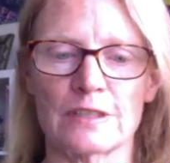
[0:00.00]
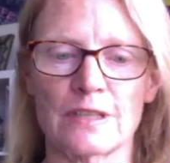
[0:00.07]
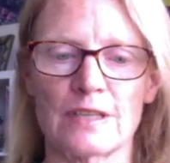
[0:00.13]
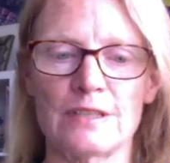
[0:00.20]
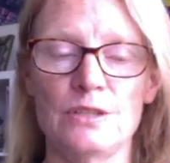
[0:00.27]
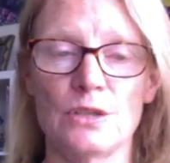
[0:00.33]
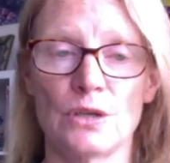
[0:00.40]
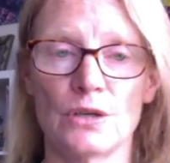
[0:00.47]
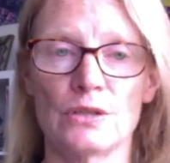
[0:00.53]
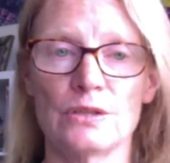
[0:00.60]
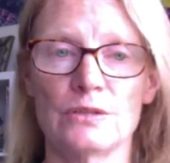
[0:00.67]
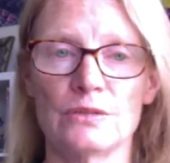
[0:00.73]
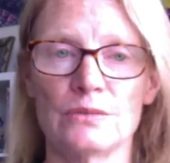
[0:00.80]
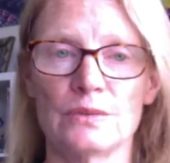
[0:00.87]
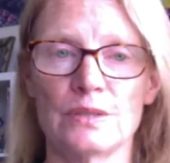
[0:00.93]
And I
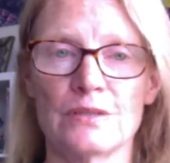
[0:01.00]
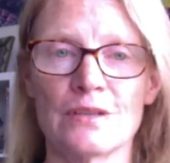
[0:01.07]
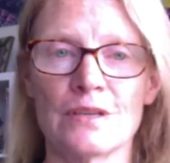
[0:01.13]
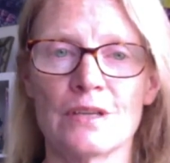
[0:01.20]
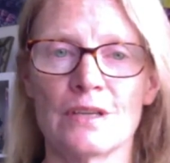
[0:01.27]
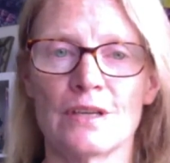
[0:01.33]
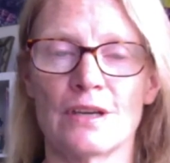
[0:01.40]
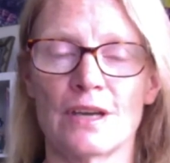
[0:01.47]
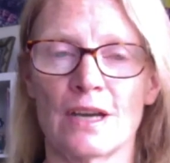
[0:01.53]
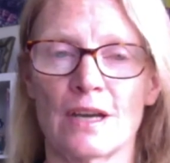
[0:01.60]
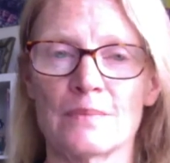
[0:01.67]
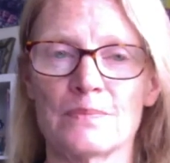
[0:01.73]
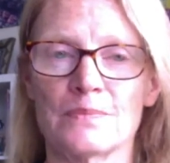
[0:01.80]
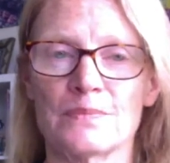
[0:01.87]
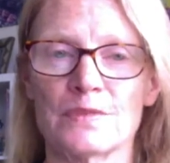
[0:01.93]
know with
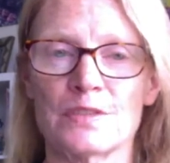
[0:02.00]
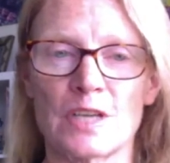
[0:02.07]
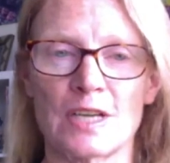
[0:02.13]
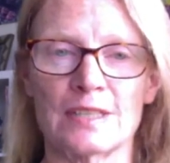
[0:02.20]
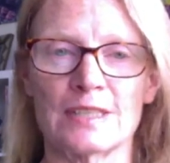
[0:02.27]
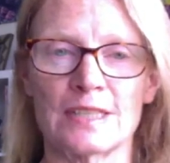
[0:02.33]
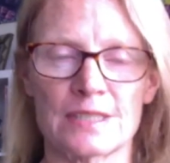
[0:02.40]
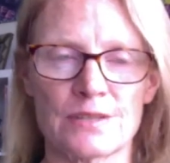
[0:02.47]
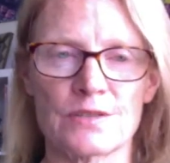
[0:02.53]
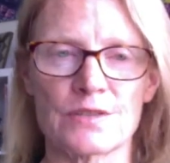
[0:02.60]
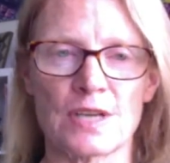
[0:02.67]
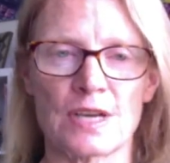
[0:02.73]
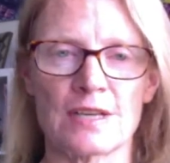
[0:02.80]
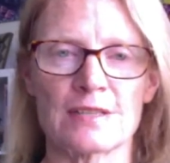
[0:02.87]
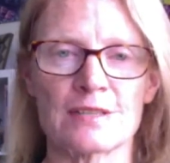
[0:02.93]
diet and
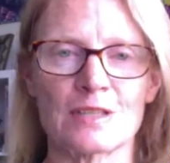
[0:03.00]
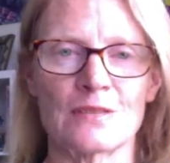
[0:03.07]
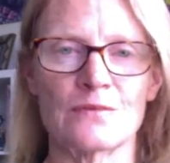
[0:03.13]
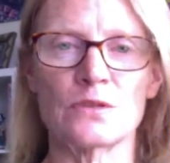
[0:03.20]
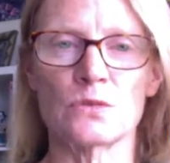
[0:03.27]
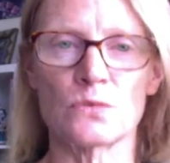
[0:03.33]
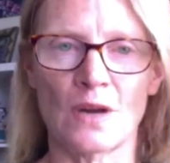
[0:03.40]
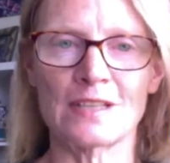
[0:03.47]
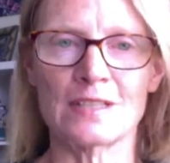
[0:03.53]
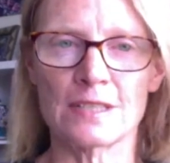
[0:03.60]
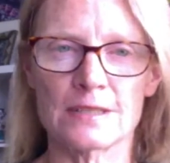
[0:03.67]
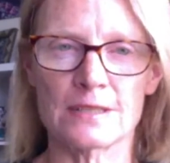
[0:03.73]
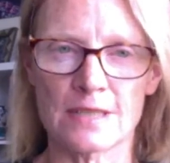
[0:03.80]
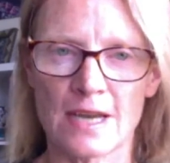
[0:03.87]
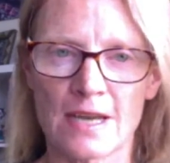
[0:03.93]
exercise, if you write
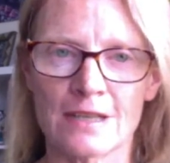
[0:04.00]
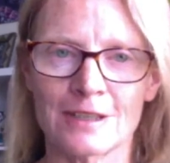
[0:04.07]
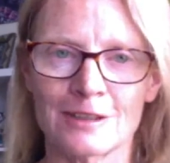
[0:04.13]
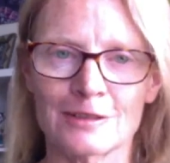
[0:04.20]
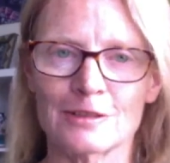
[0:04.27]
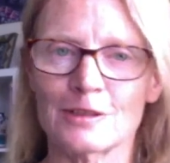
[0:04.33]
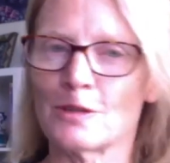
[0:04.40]
down,